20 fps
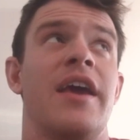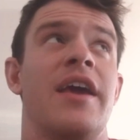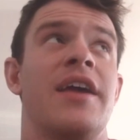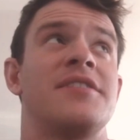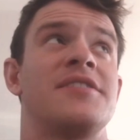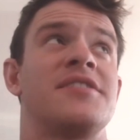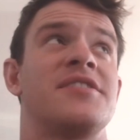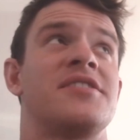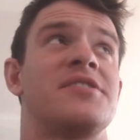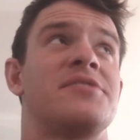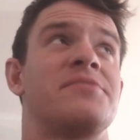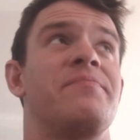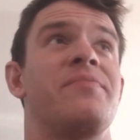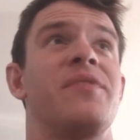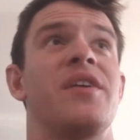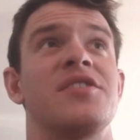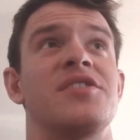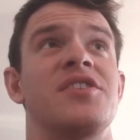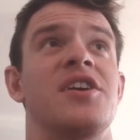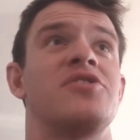it's
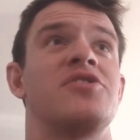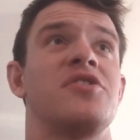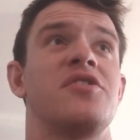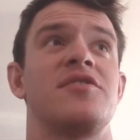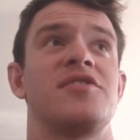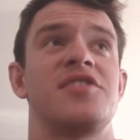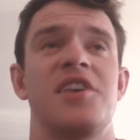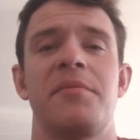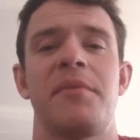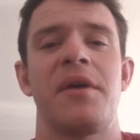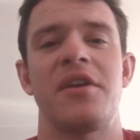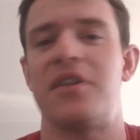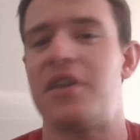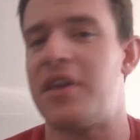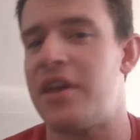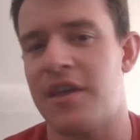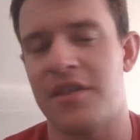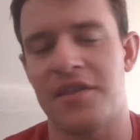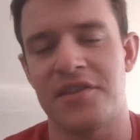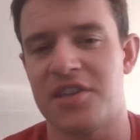essentially the same
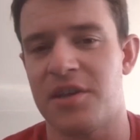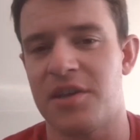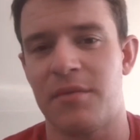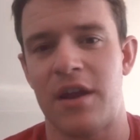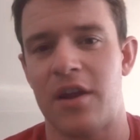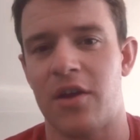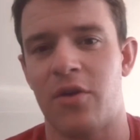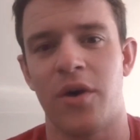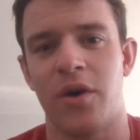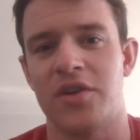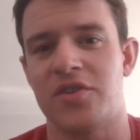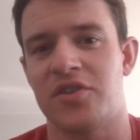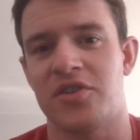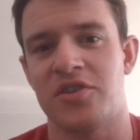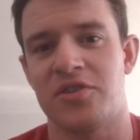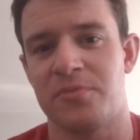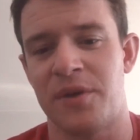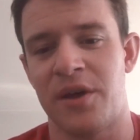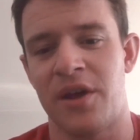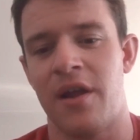idea, the same kind of
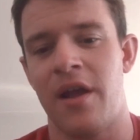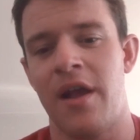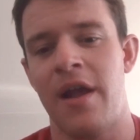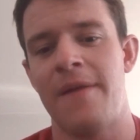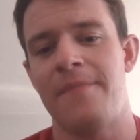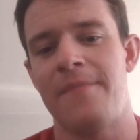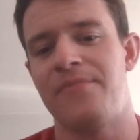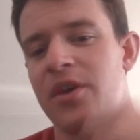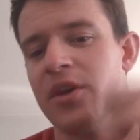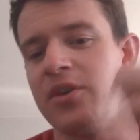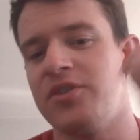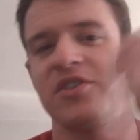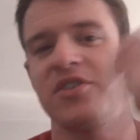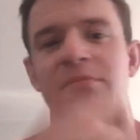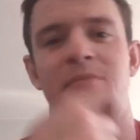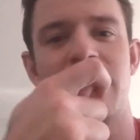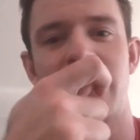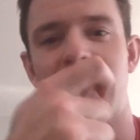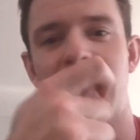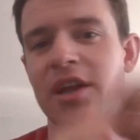questions, but they'll
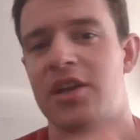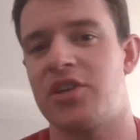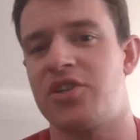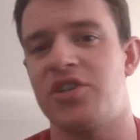submit like